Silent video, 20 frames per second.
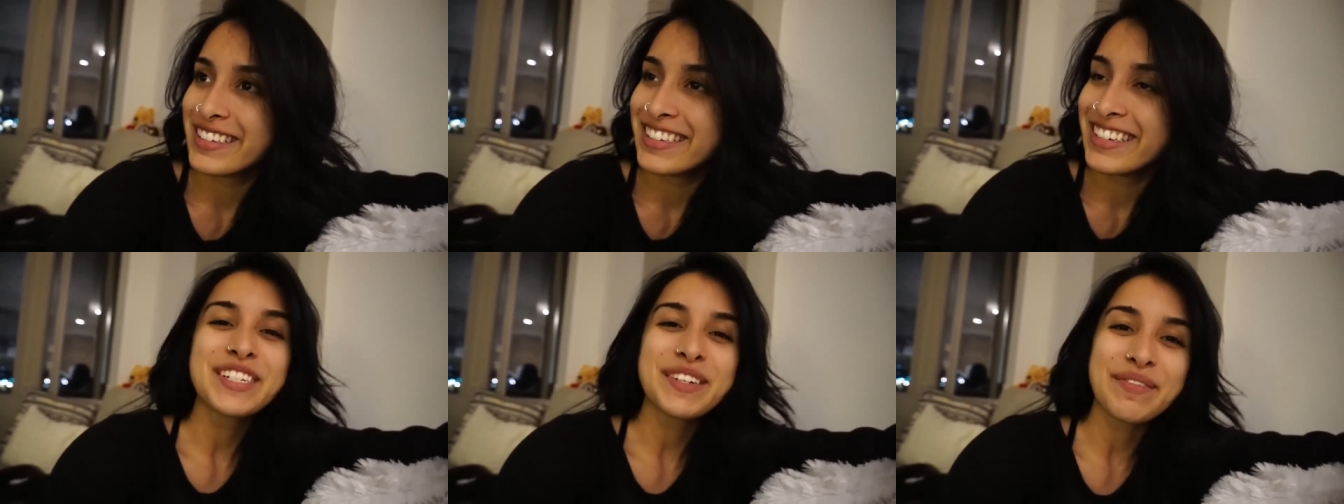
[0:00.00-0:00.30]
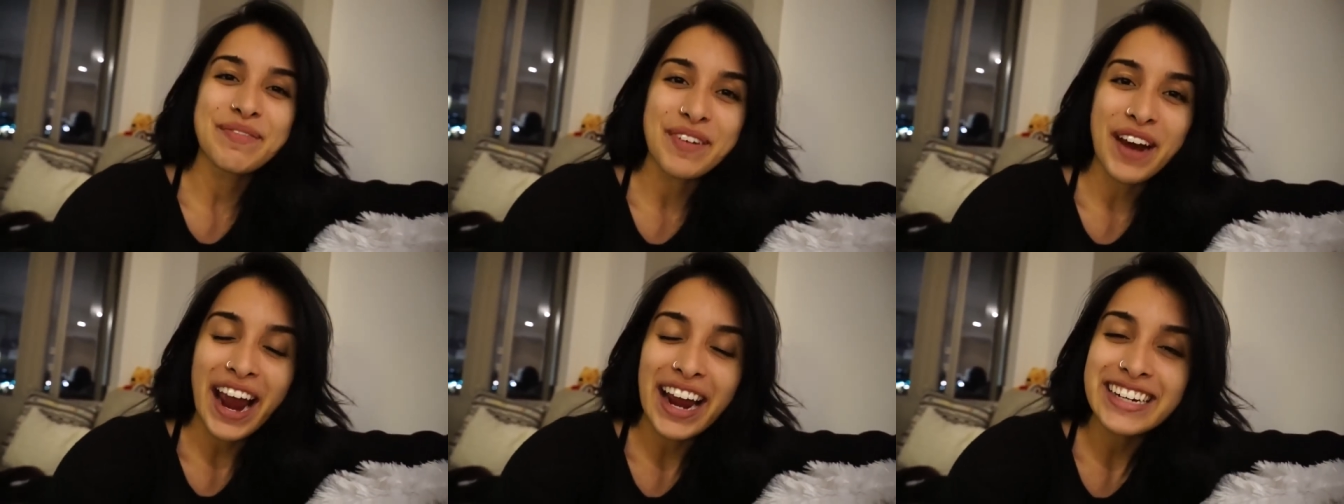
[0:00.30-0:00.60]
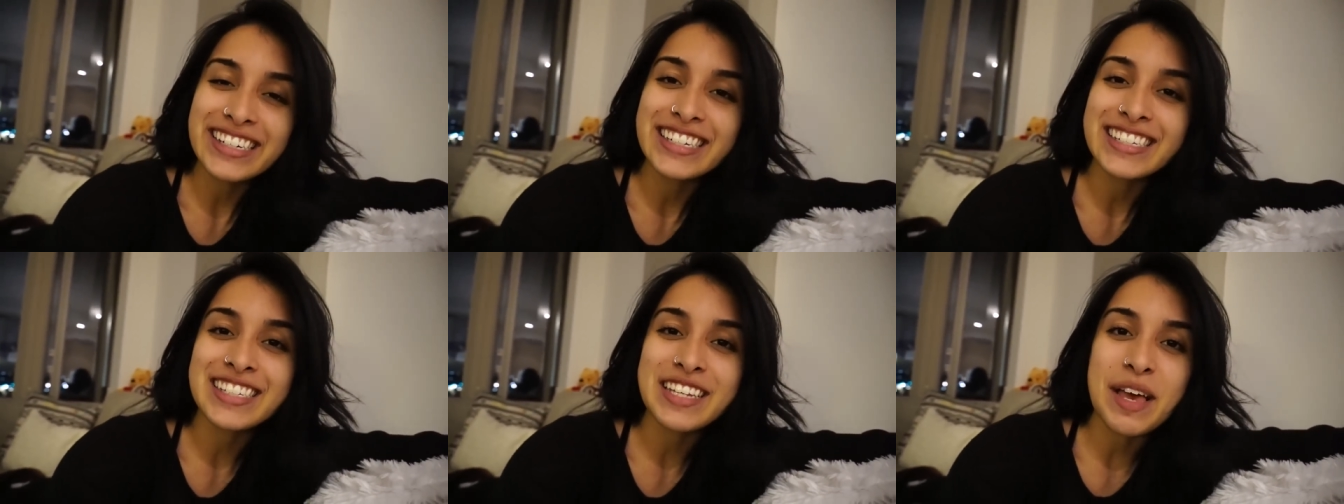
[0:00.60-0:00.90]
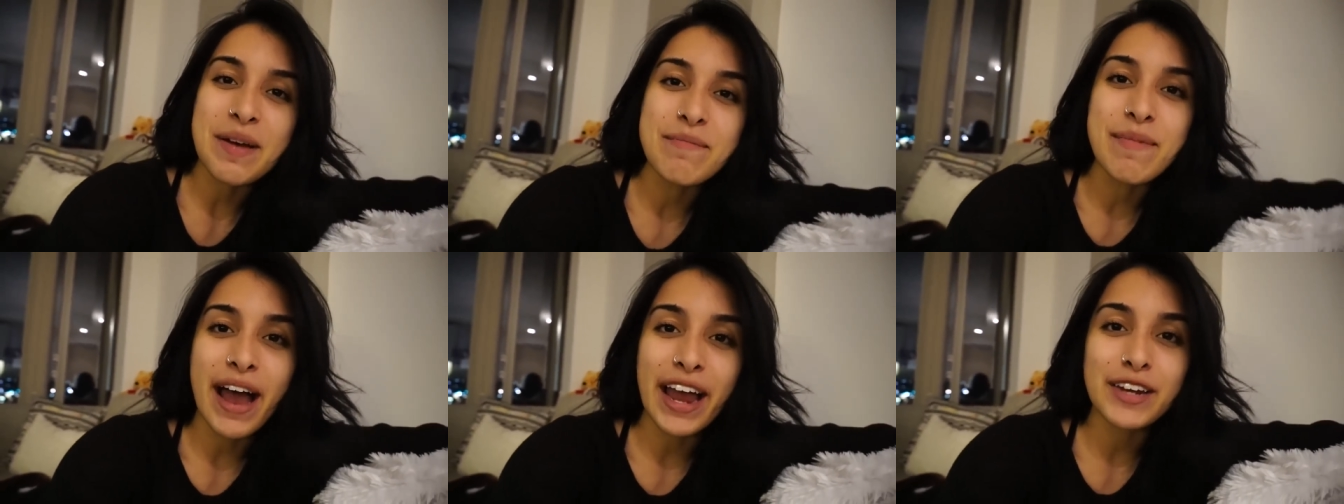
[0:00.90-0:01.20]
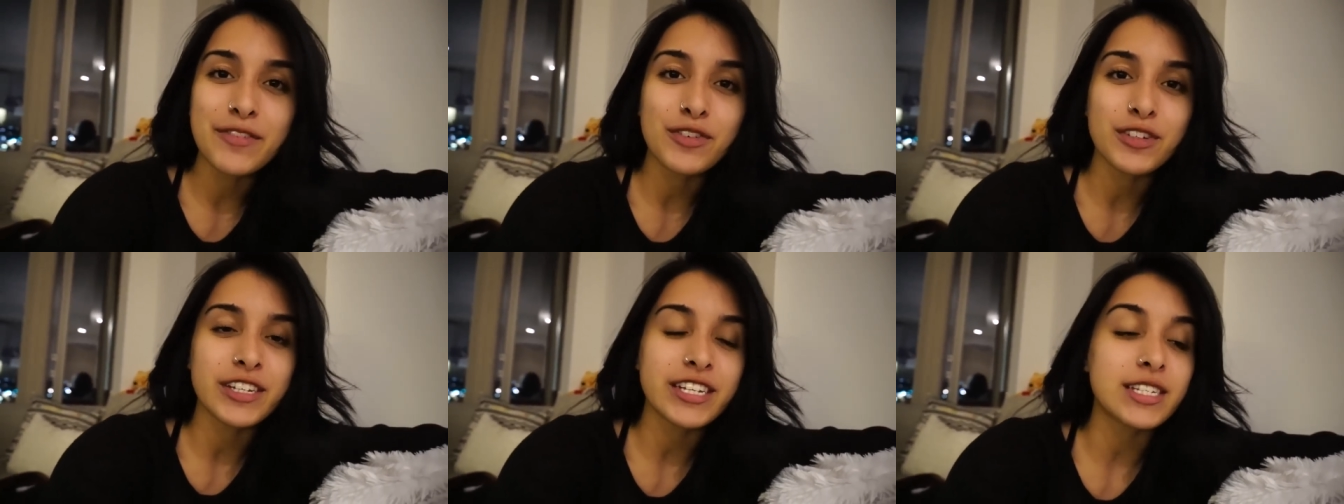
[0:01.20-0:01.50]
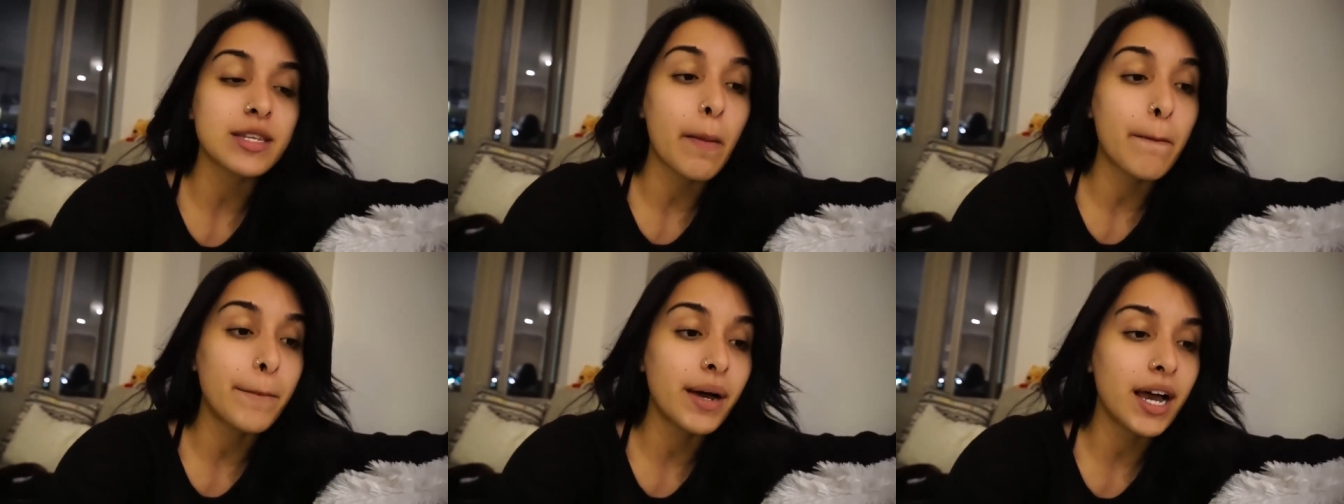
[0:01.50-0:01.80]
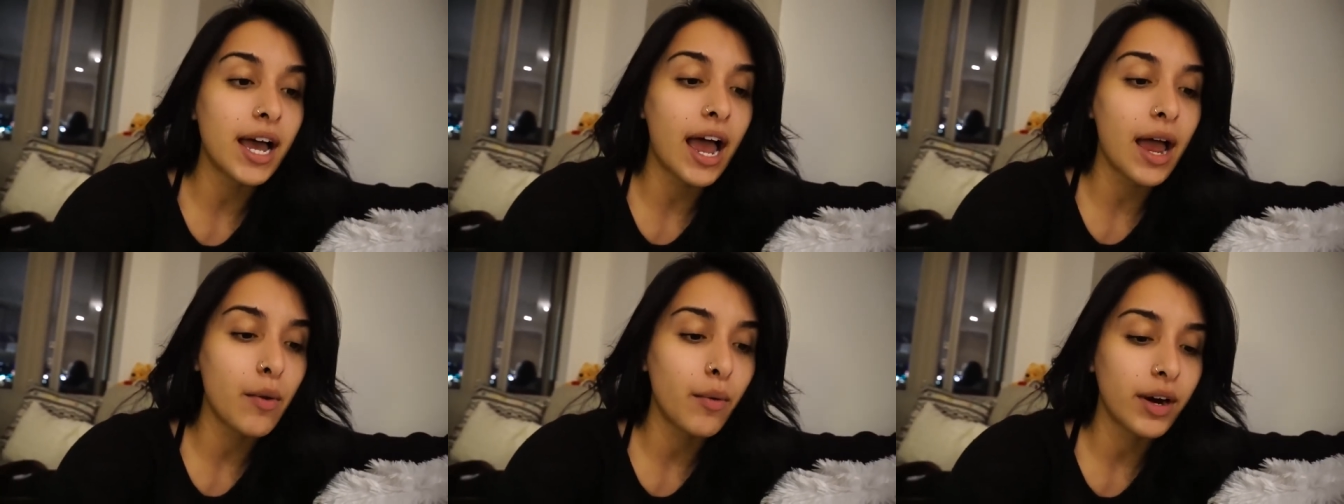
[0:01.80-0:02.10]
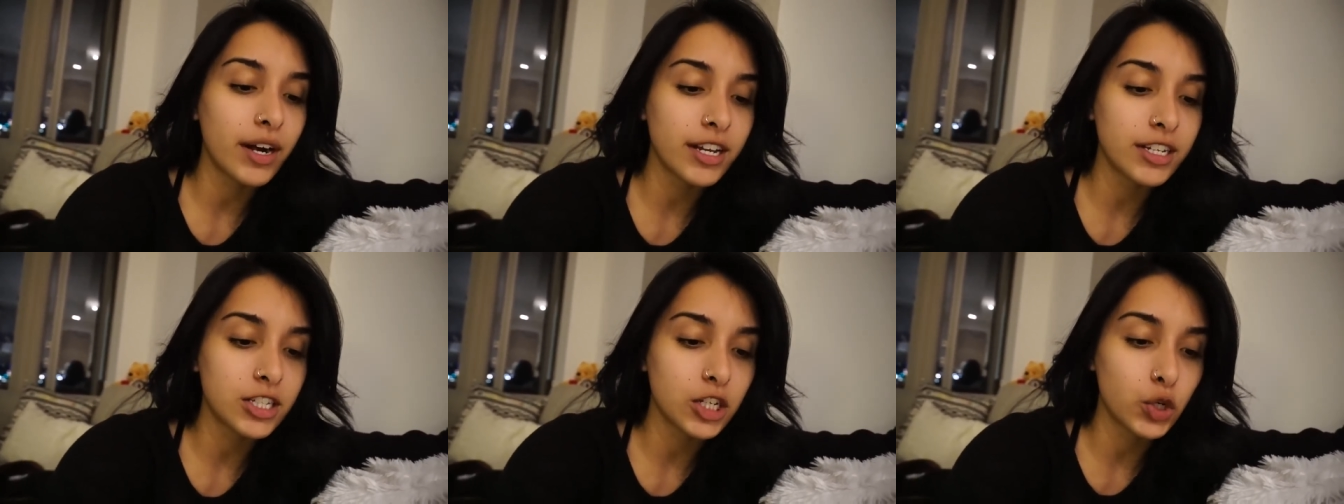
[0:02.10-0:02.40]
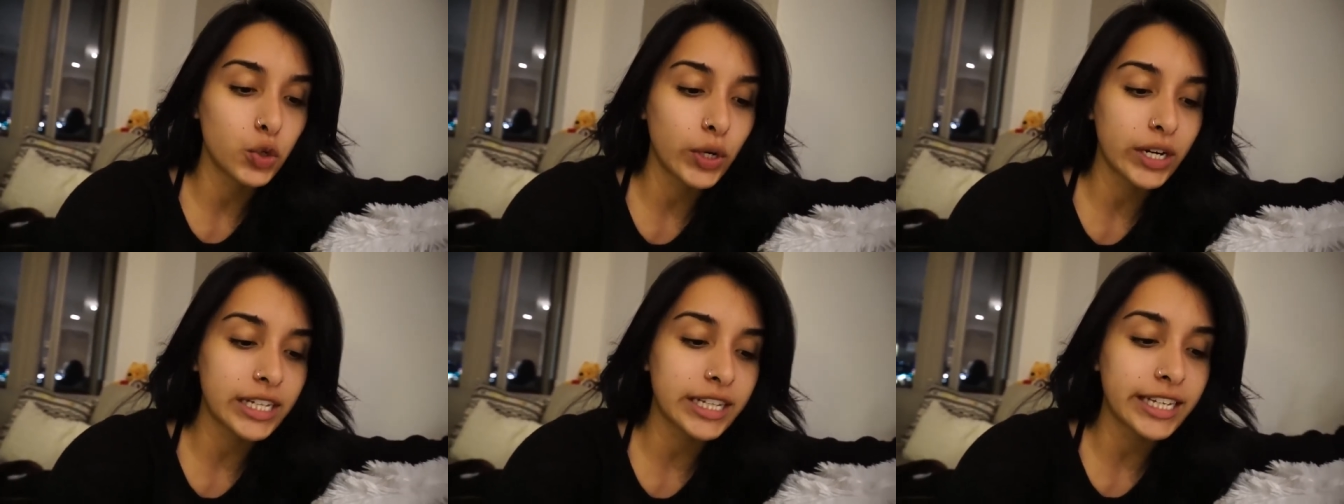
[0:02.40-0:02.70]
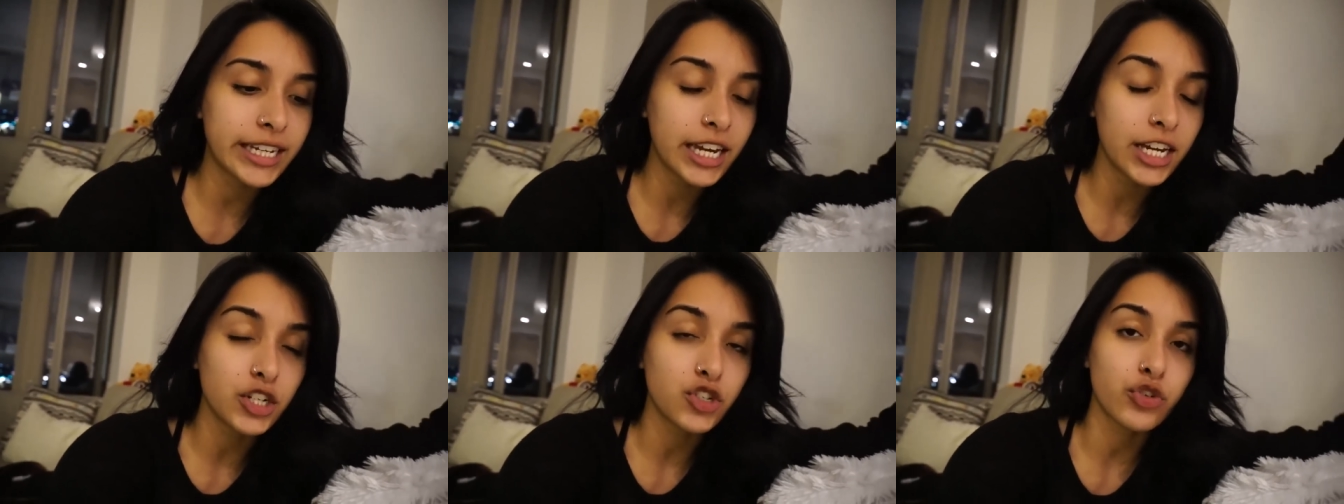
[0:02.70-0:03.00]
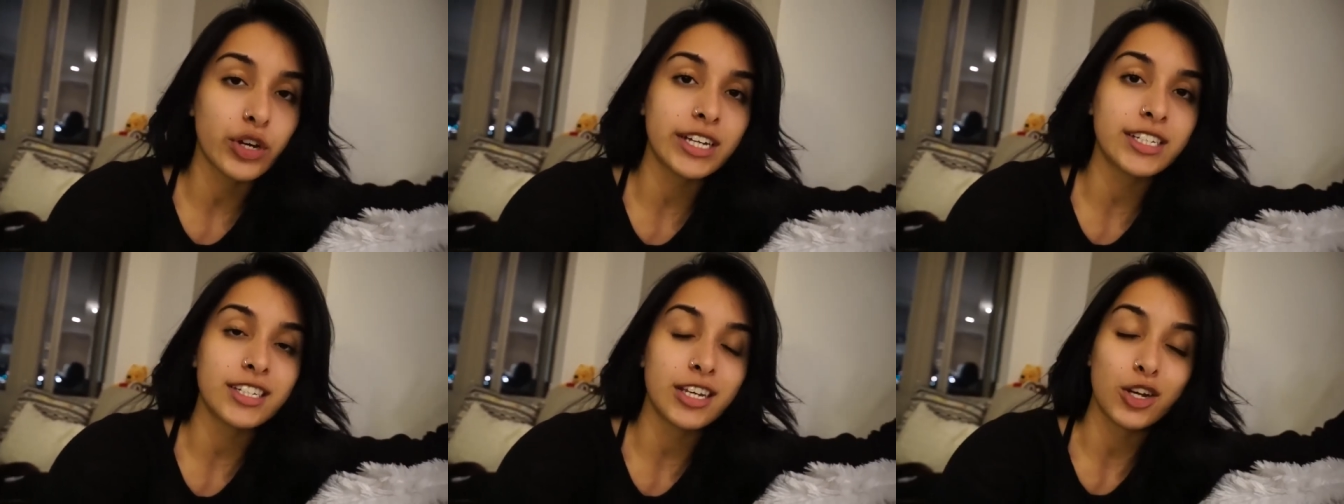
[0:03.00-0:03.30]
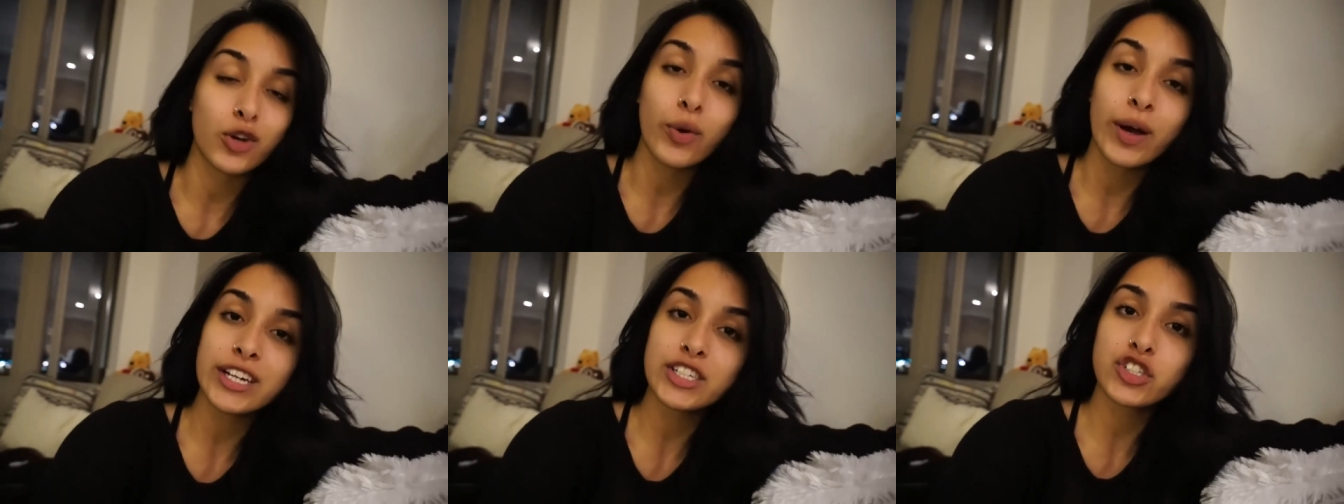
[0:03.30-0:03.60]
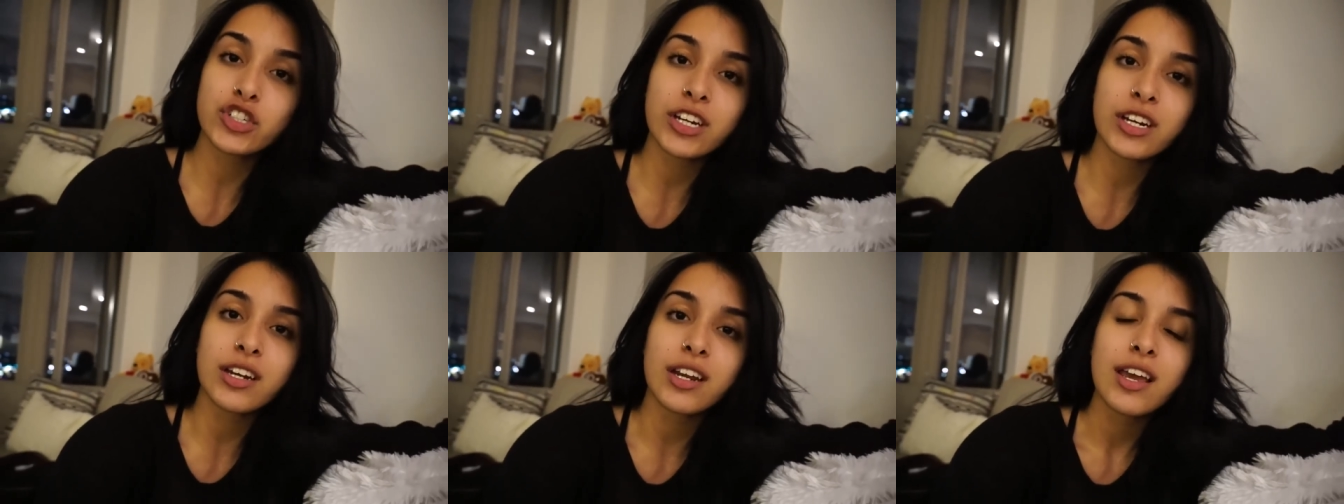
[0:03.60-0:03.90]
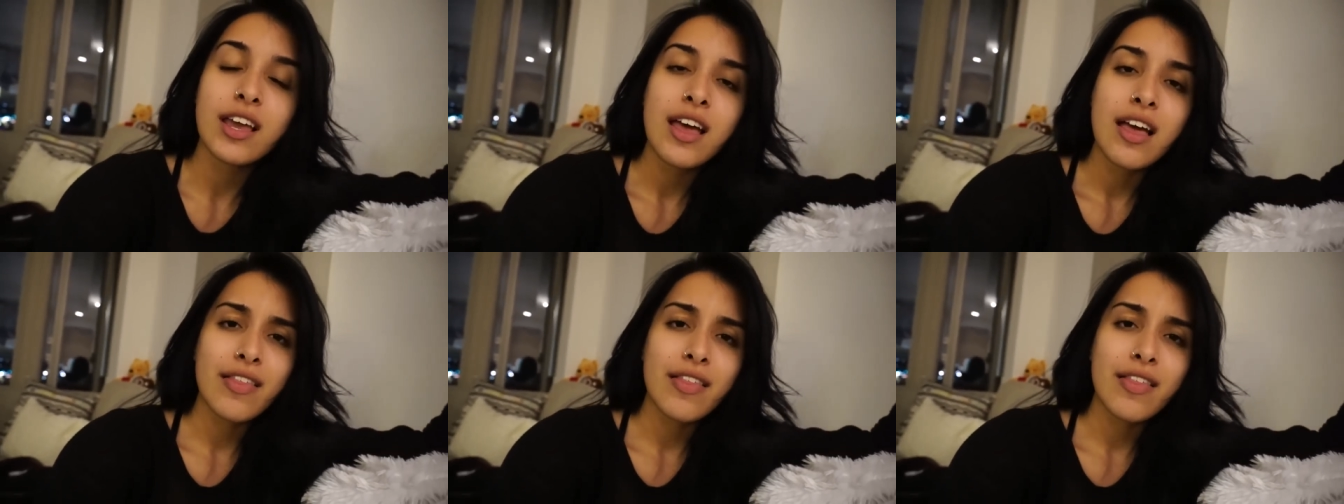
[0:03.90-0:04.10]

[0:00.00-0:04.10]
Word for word: to practice mindfulness, but I wanted to quickly address a question